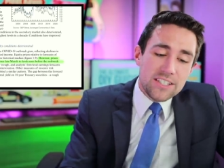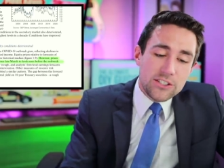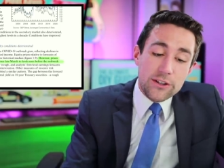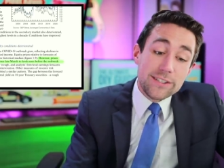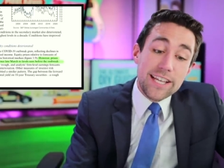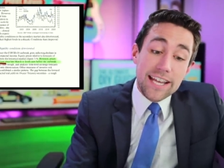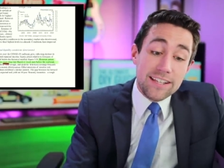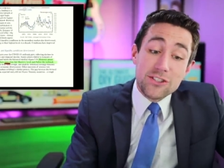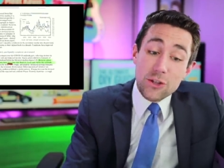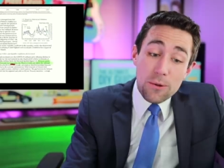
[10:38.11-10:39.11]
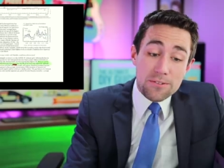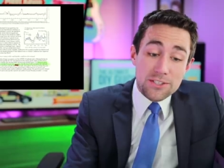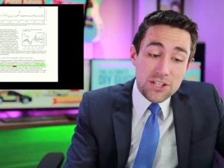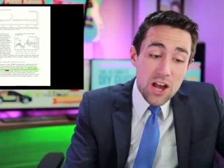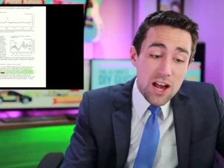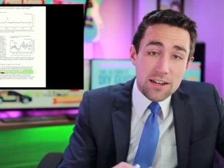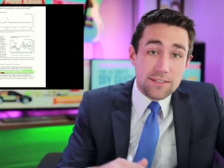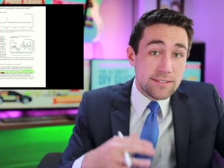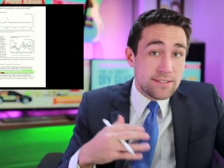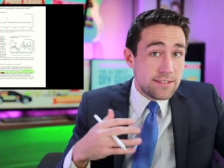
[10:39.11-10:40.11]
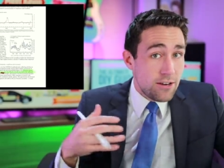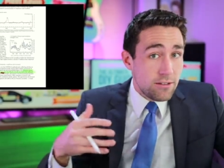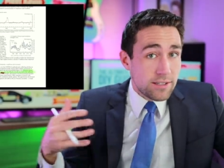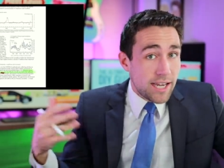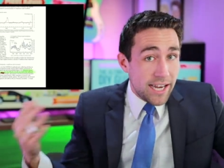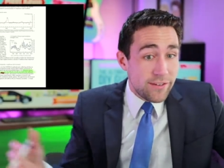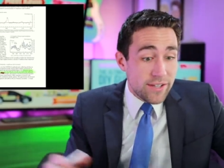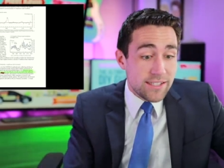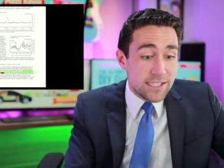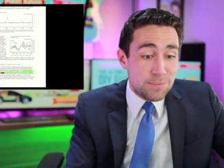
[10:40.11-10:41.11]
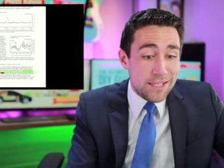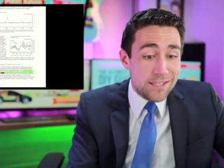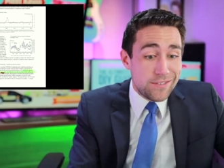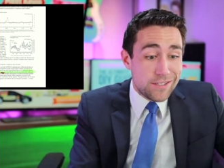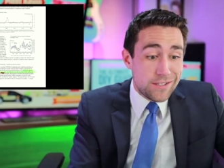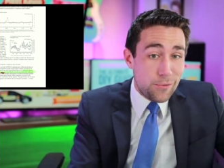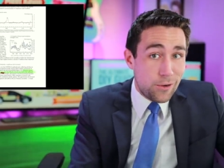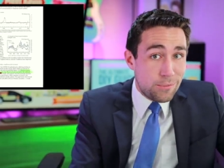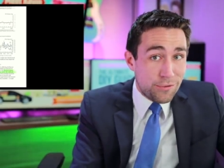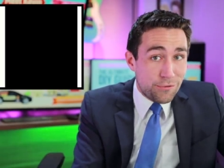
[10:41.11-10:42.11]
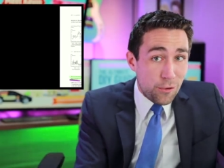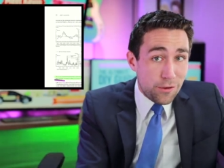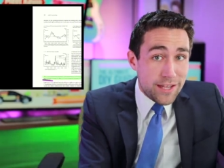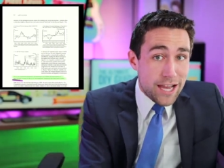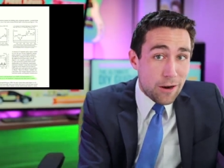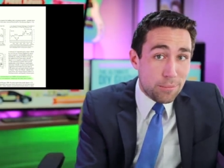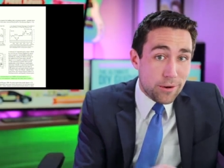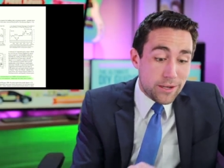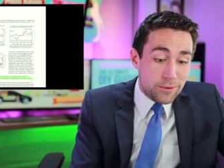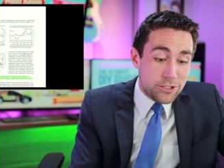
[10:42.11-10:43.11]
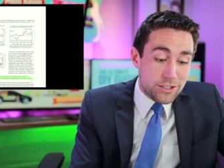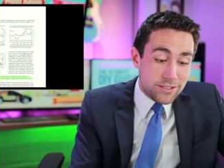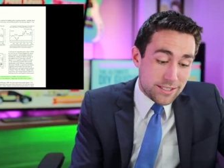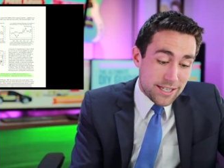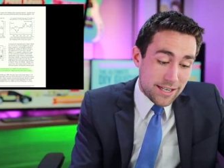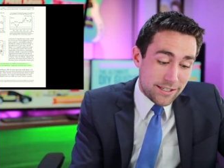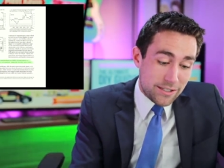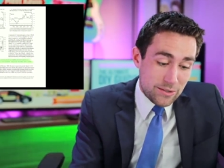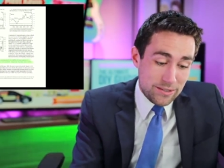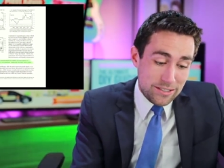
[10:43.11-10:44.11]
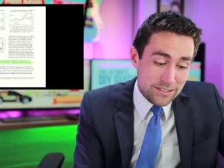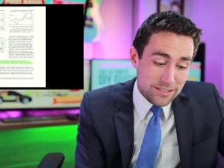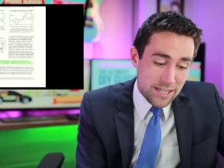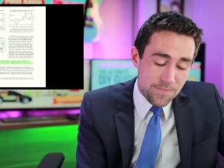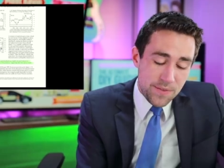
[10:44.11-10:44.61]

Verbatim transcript: So they're saying in certain stocks, they're kind of as expensive as they were before the outbreak, which is kind of crazy.